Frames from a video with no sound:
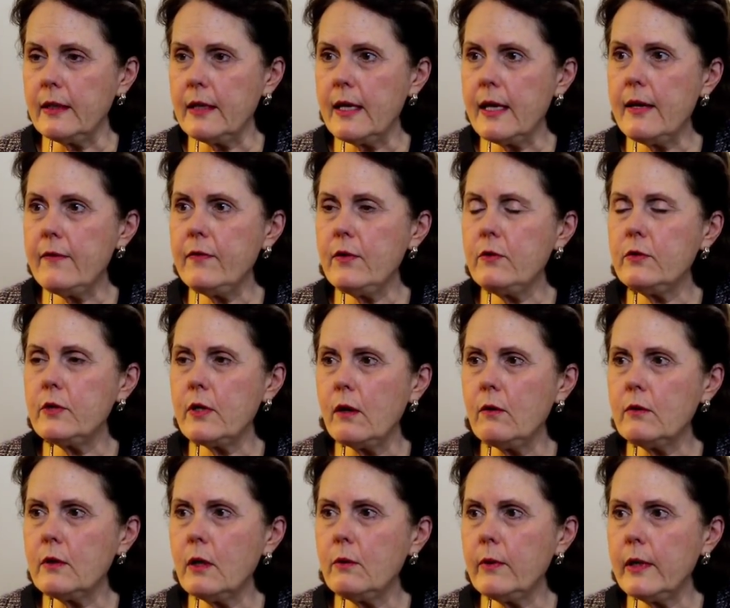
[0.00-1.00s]
If you don't
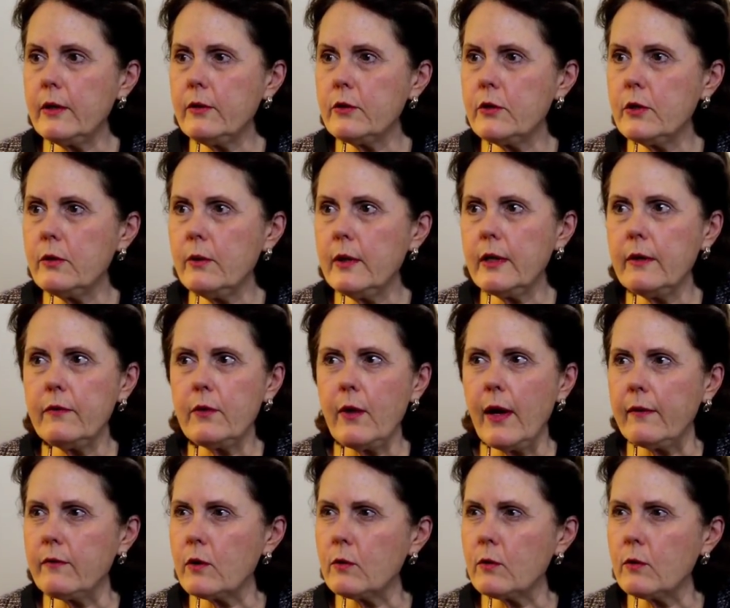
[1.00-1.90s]
know what you're doing, if you have the